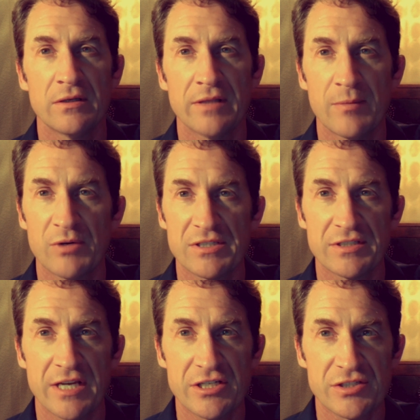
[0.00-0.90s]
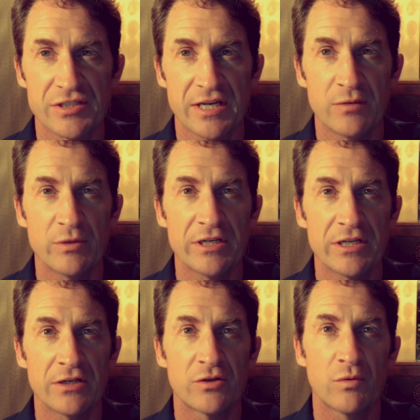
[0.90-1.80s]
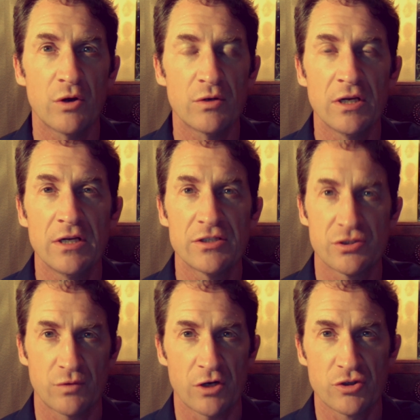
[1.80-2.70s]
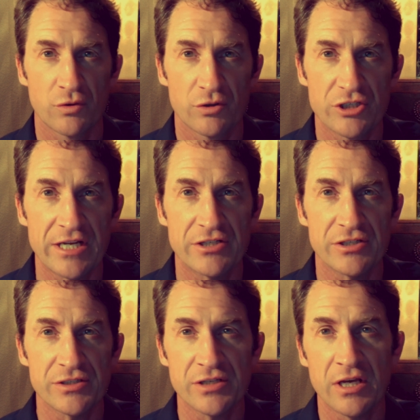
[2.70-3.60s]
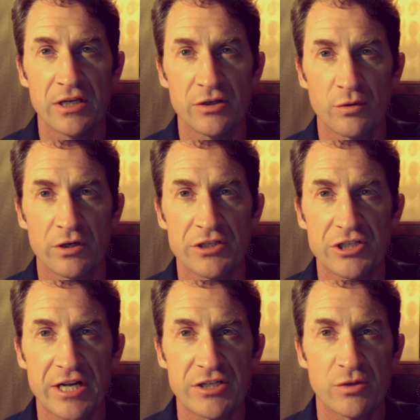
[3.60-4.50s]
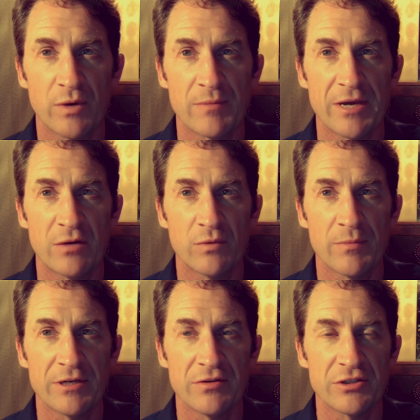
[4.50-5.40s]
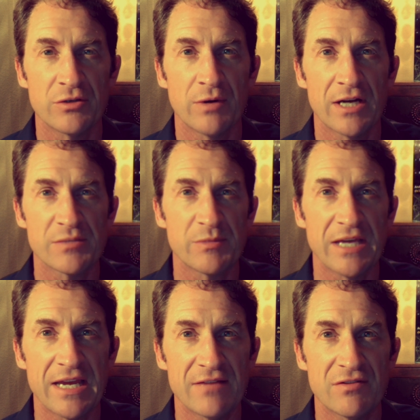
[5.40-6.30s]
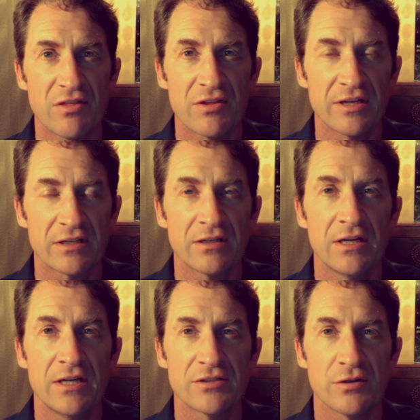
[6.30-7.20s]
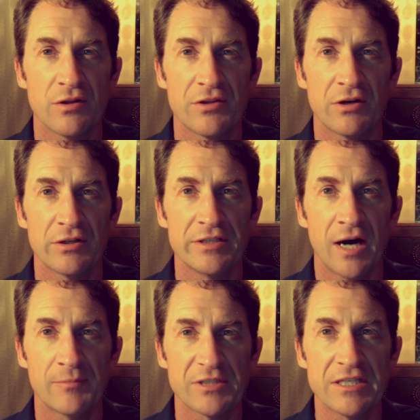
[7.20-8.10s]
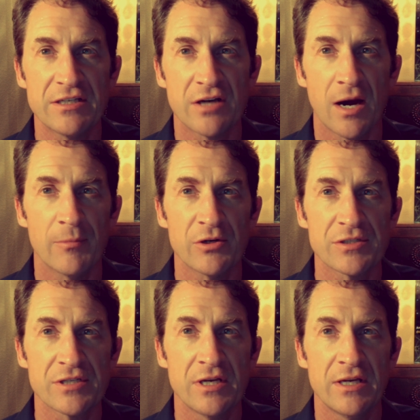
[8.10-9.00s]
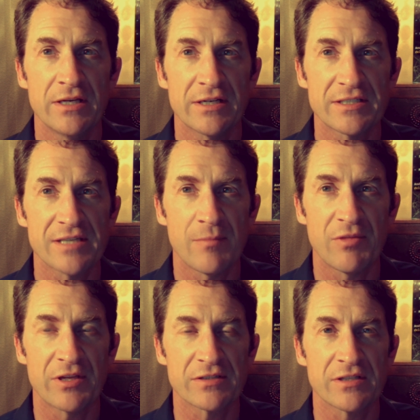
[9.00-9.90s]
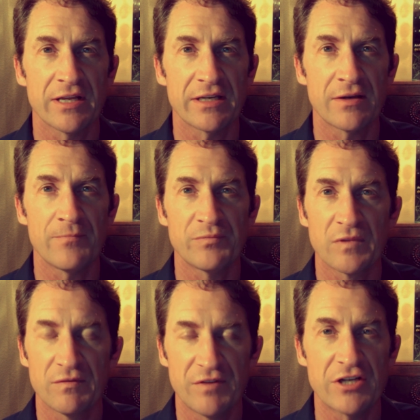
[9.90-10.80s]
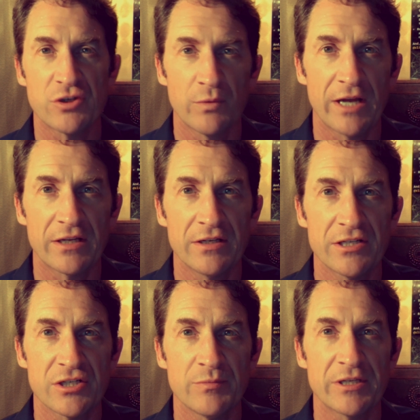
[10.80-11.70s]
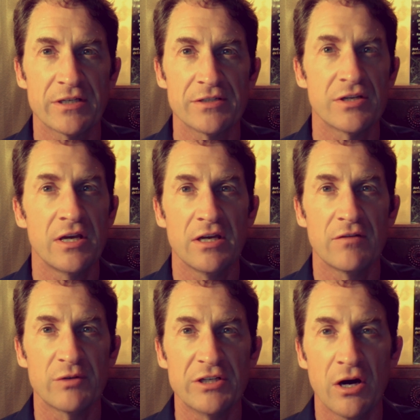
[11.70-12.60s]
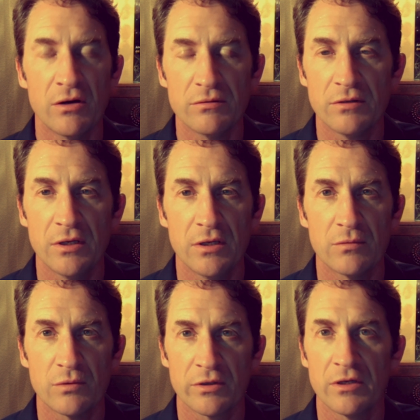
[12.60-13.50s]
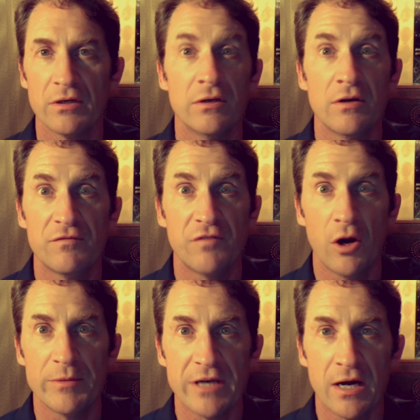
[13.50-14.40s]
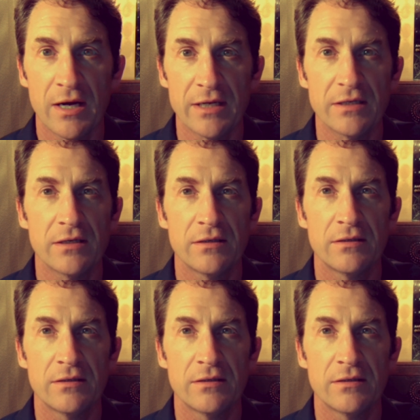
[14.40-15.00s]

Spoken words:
That presentation said we needed, quote, structural changes in order to change the way men and women in the U.S. behave and think so that they'll adopt e-commerce and accept things like facial recognition, because if we don't, we're going to fall behind.